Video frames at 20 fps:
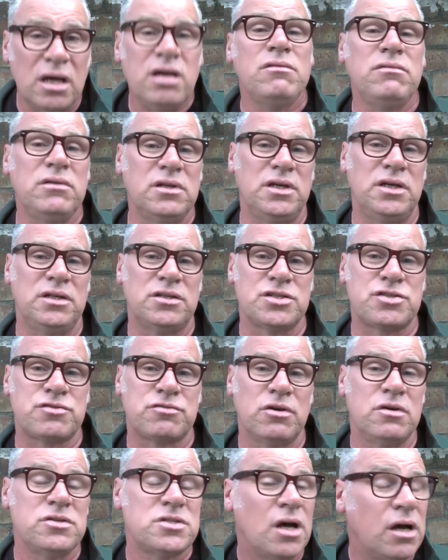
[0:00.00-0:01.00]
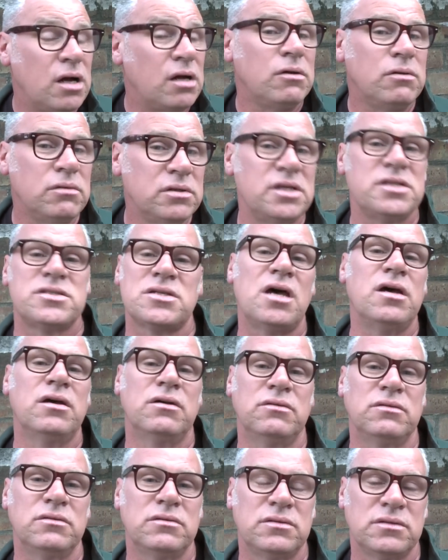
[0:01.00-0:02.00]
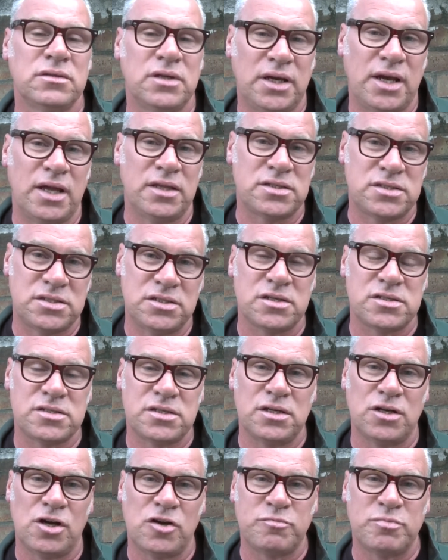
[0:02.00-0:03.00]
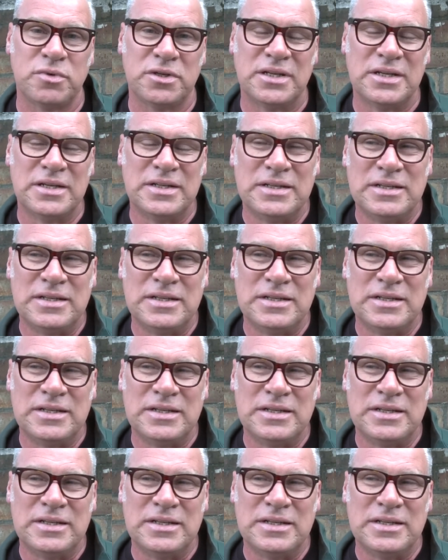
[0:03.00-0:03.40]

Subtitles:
only does Cruise hold his own against Dustin Hoffman,